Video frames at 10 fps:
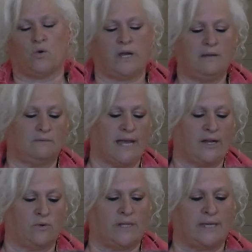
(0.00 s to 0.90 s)
There's more to
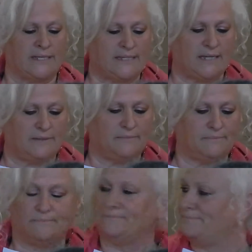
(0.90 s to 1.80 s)
his story
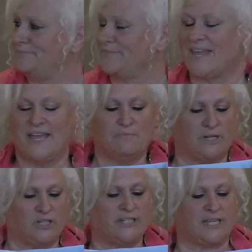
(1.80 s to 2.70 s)
later in this.
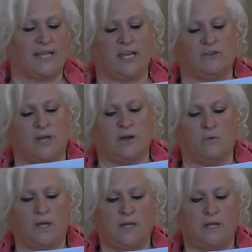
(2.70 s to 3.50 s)
But